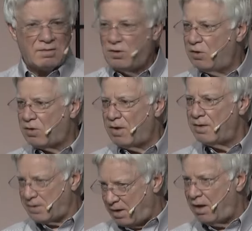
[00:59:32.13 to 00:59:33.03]
And you look
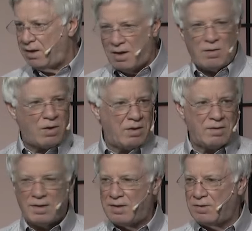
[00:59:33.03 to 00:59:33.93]
around and say, Hi, how are
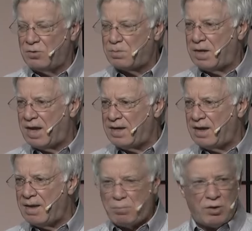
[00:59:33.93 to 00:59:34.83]
you? And you spend
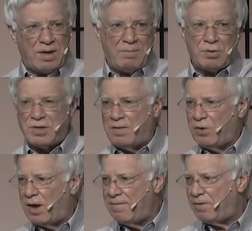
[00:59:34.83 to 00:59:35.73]
99.9% of
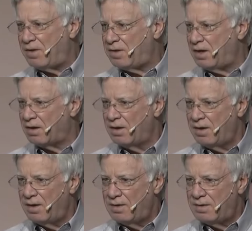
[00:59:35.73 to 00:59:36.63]
your life out there.
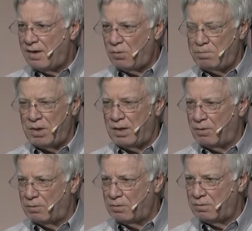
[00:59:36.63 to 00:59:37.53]
That would be
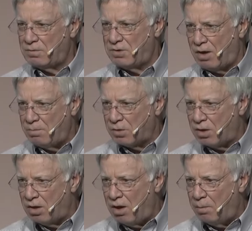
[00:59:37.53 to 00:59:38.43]
a dumb
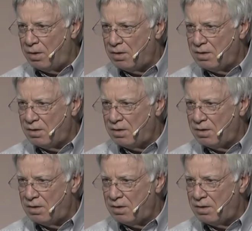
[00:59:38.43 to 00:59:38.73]
club.